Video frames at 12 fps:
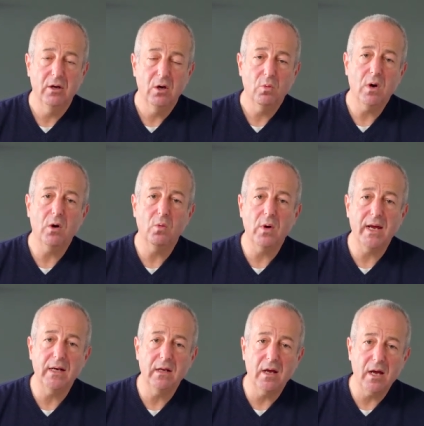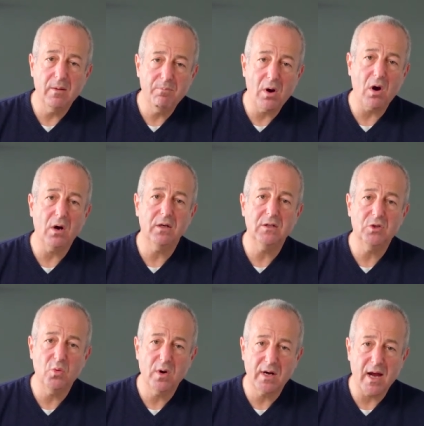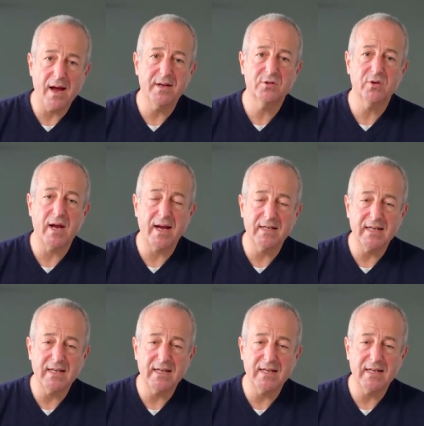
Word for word: Well, when a party to a contract